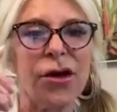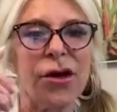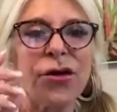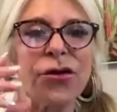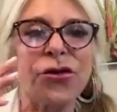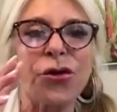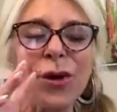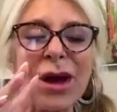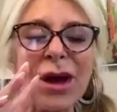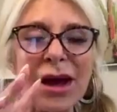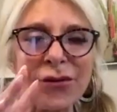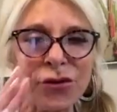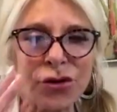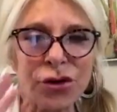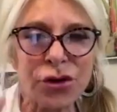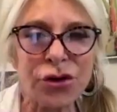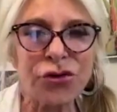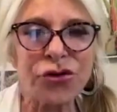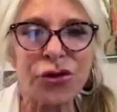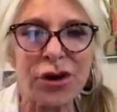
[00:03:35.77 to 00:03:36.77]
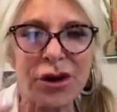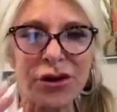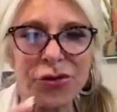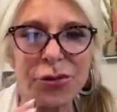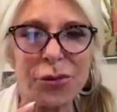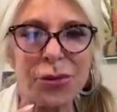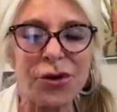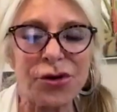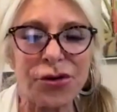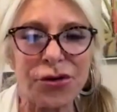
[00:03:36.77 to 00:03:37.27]
So we have
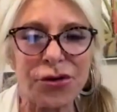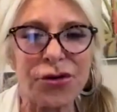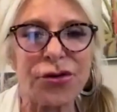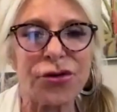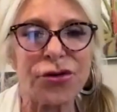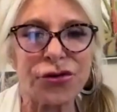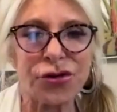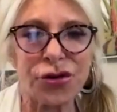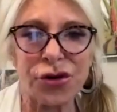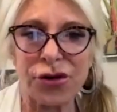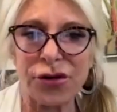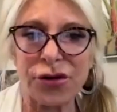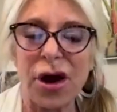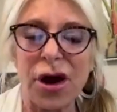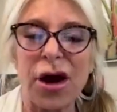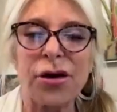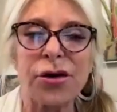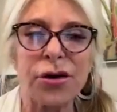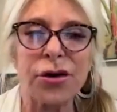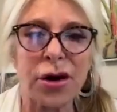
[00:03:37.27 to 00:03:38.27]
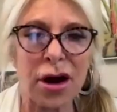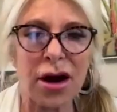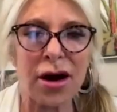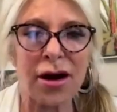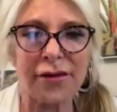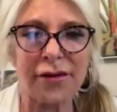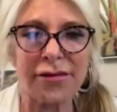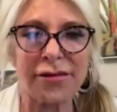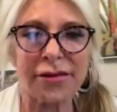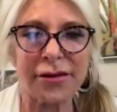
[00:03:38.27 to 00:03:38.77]
neurotransmitters that are turned on or
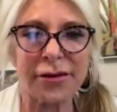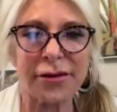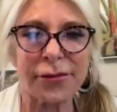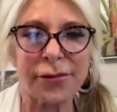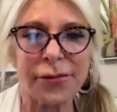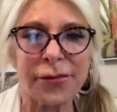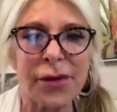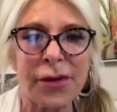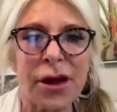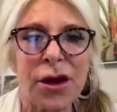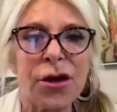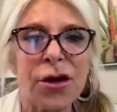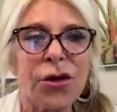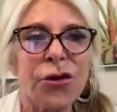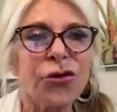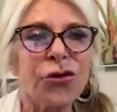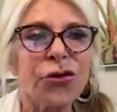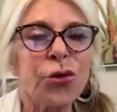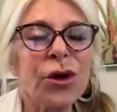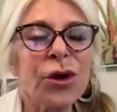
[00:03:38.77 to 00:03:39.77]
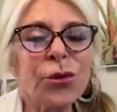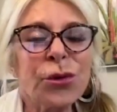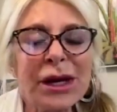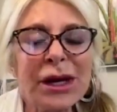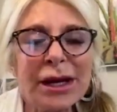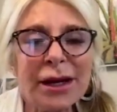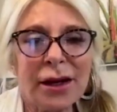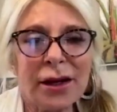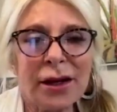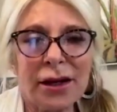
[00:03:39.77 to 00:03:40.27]
off. So when we're
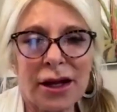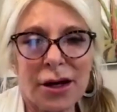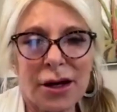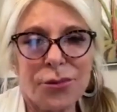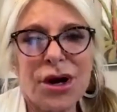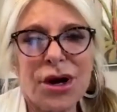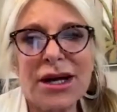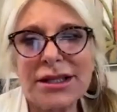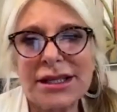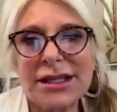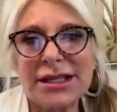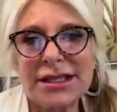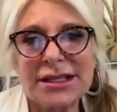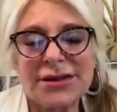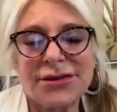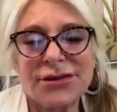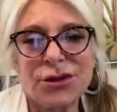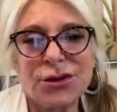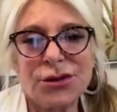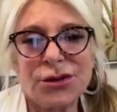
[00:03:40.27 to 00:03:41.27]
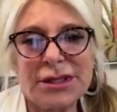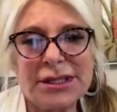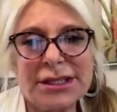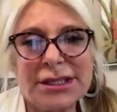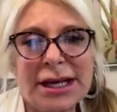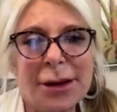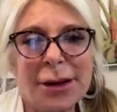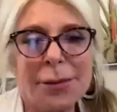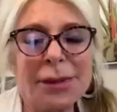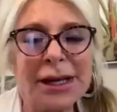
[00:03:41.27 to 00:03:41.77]
eating a lot of processed foods,
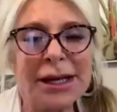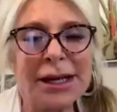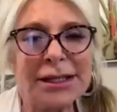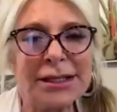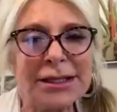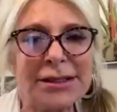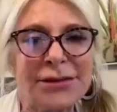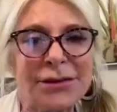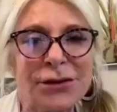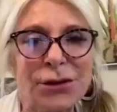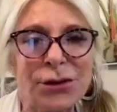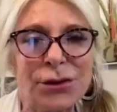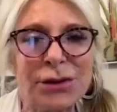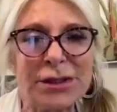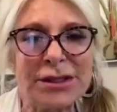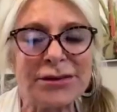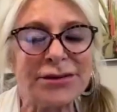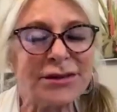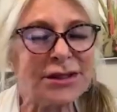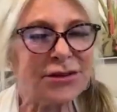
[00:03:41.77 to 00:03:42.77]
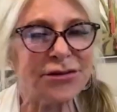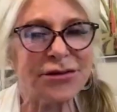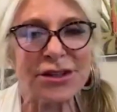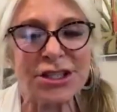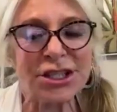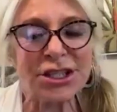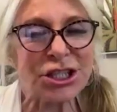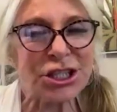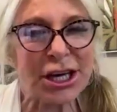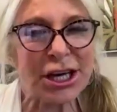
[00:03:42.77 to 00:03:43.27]
that means foods of
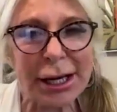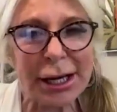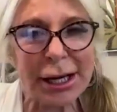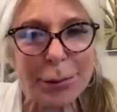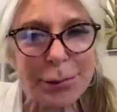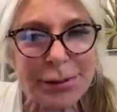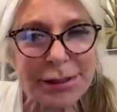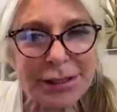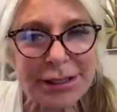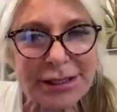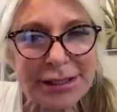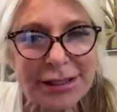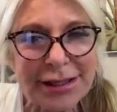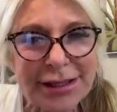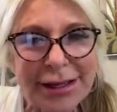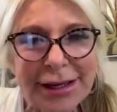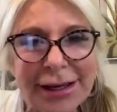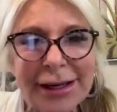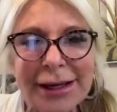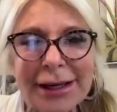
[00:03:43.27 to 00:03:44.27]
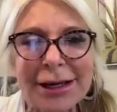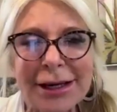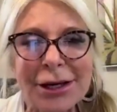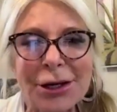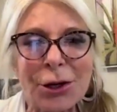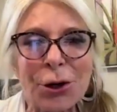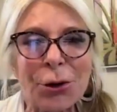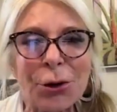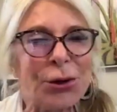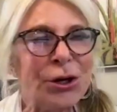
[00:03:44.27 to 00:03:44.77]
different shapes.
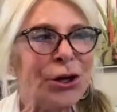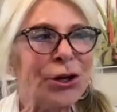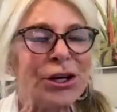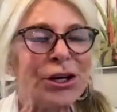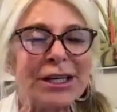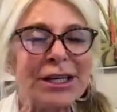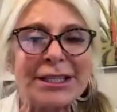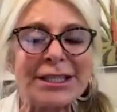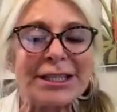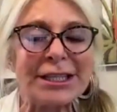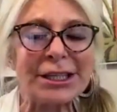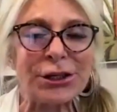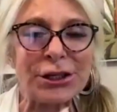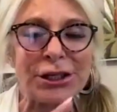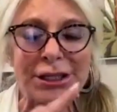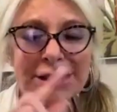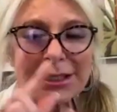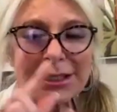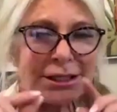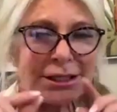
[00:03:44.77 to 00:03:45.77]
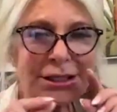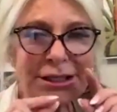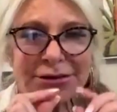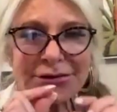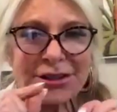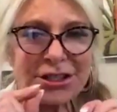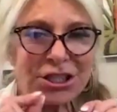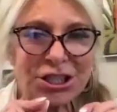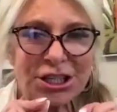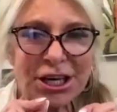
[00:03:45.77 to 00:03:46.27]
When you look at cereals, they're
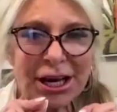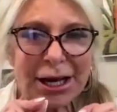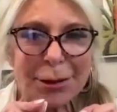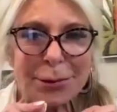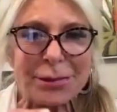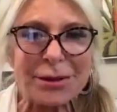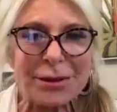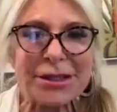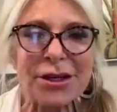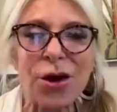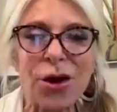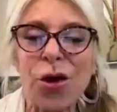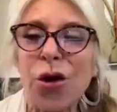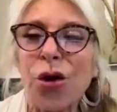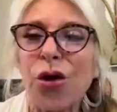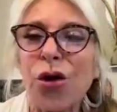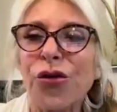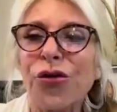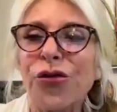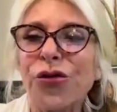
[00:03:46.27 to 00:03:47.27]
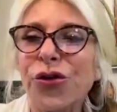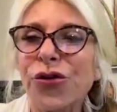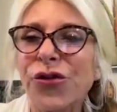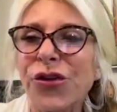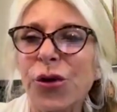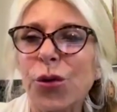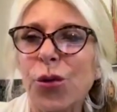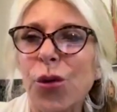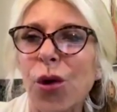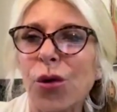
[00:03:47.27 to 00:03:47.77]
different shapes, or food
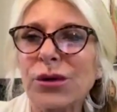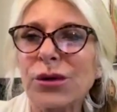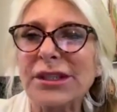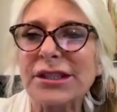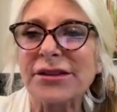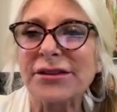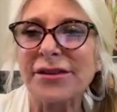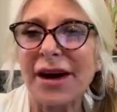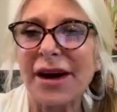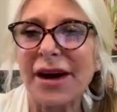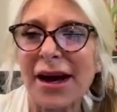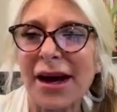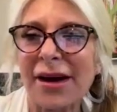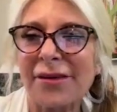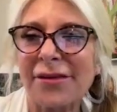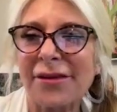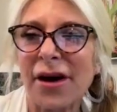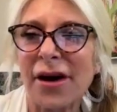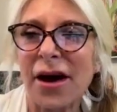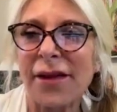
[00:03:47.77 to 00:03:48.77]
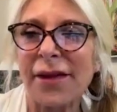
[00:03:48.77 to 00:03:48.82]
that won't survive